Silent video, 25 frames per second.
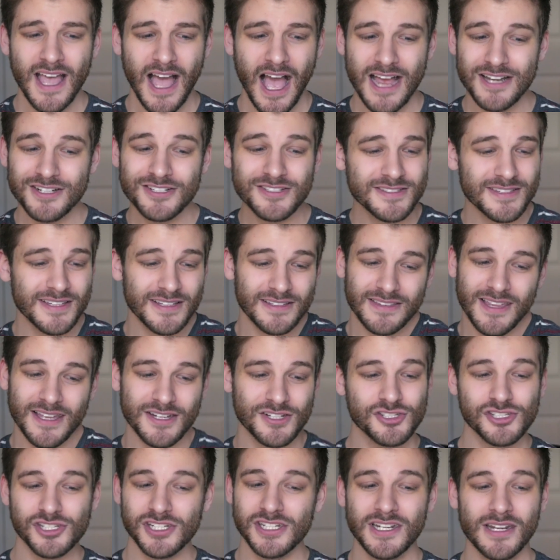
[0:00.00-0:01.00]
I just think
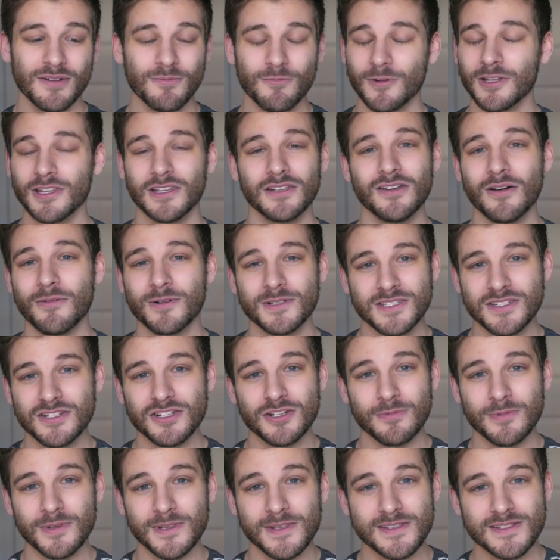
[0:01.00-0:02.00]
that she didn't really know what to
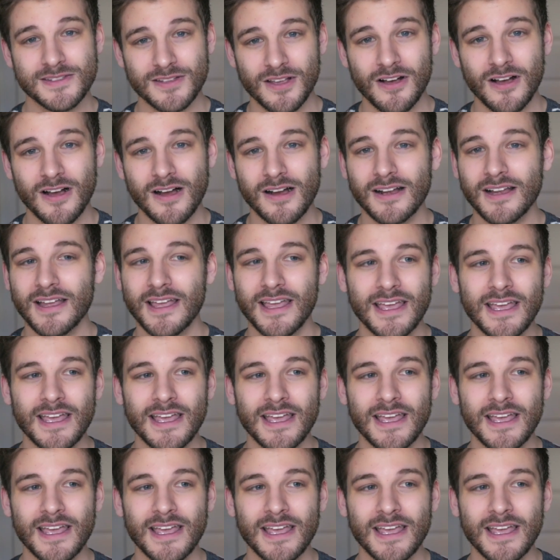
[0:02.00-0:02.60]
do with the song.